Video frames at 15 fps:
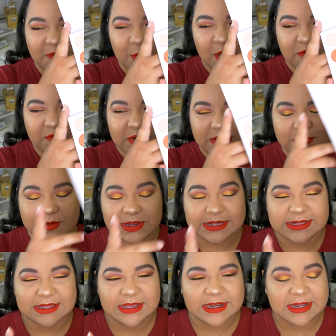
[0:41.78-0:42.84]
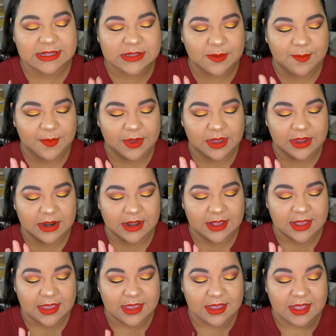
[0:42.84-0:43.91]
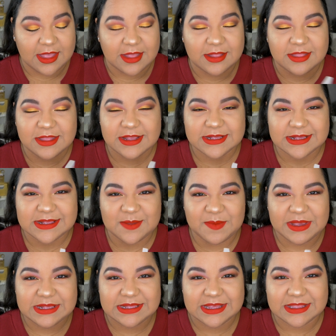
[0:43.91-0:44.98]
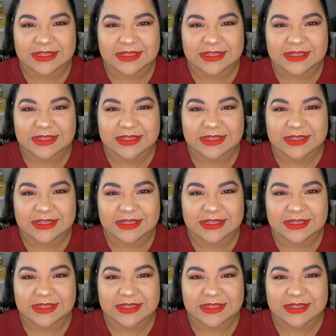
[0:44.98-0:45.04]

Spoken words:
haven't ever seen it, but this is amazing.